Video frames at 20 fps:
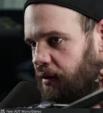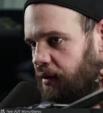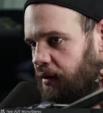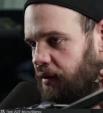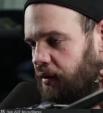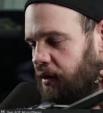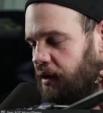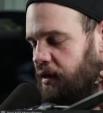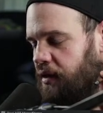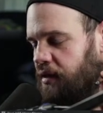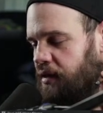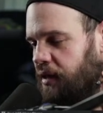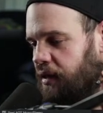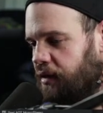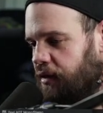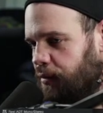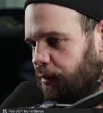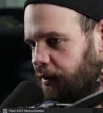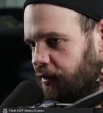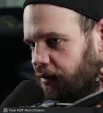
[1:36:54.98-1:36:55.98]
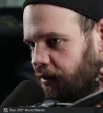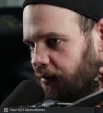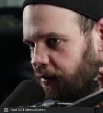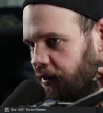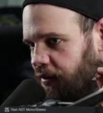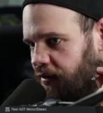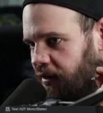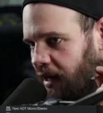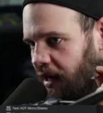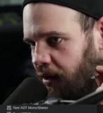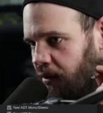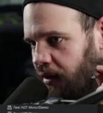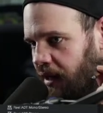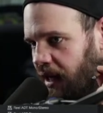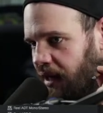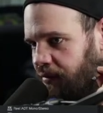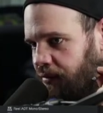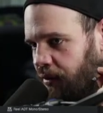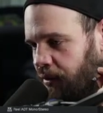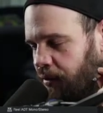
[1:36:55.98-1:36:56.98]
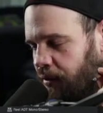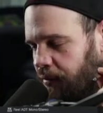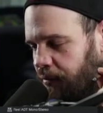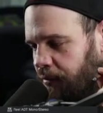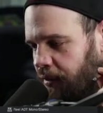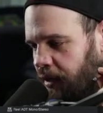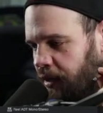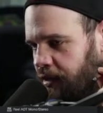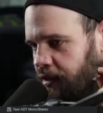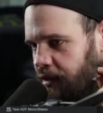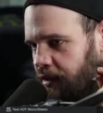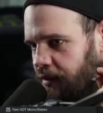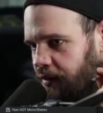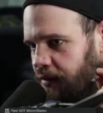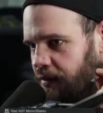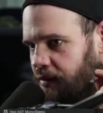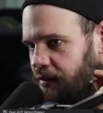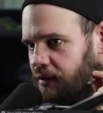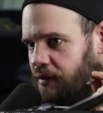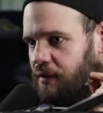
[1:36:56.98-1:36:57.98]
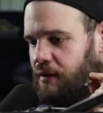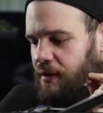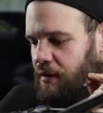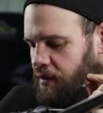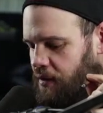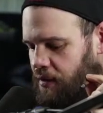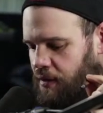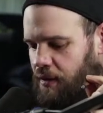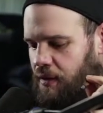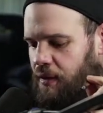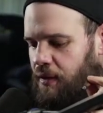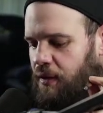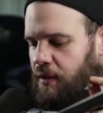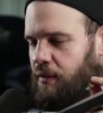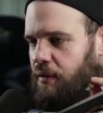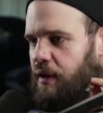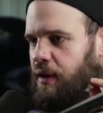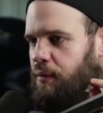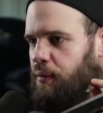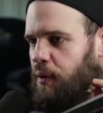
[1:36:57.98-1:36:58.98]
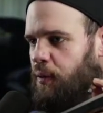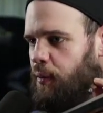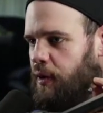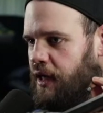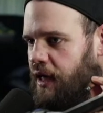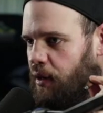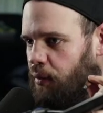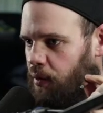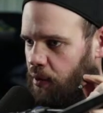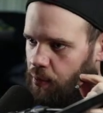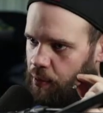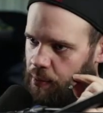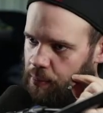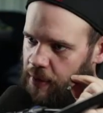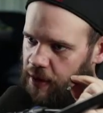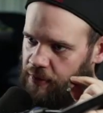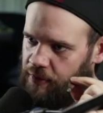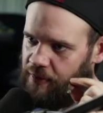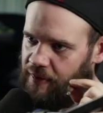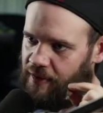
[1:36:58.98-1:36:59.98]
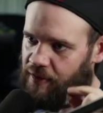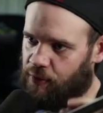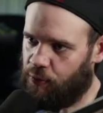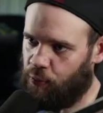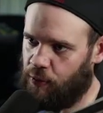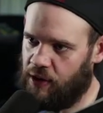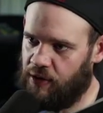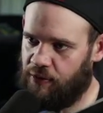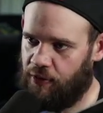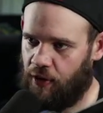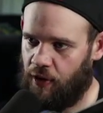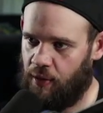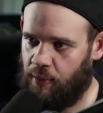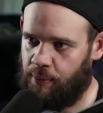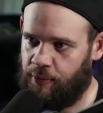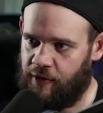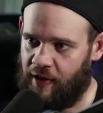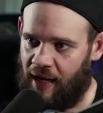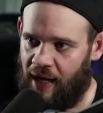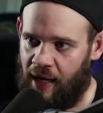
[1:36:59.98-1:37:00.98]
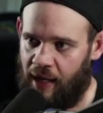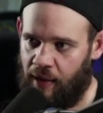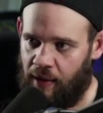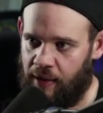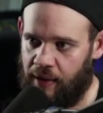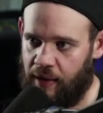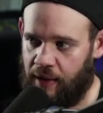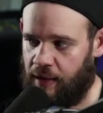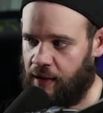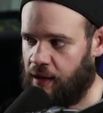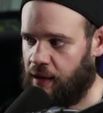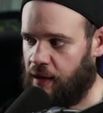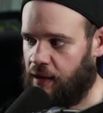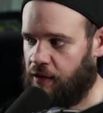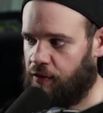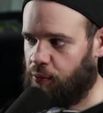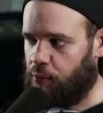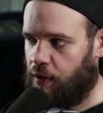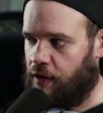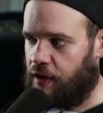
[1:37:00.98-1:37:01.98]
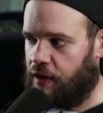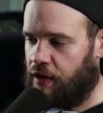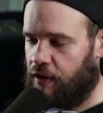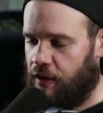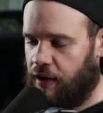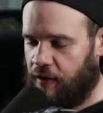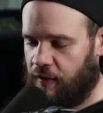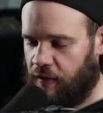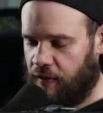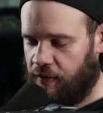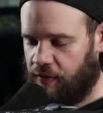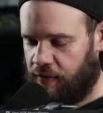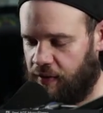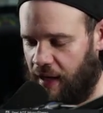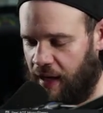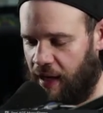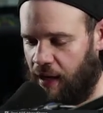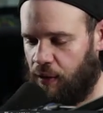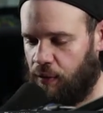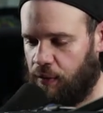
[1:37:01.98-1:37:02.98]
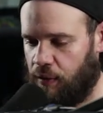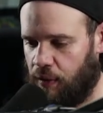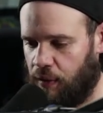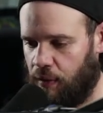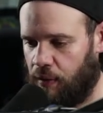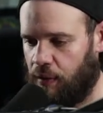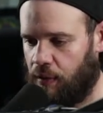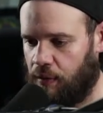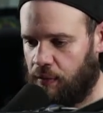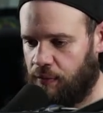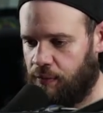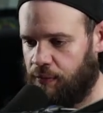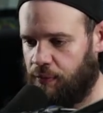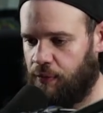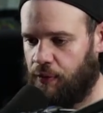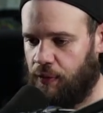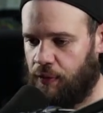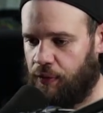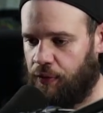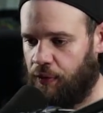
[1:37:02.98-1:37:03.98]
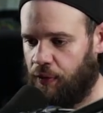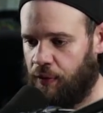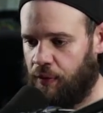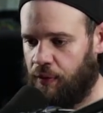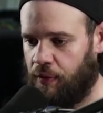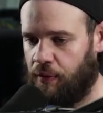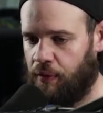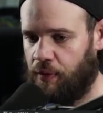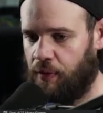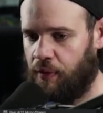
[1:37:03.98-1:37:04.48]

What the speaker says: the continuance of the sound after the reflections. Right? What we get when we mix this reverb dial in is we're hearing the sound of the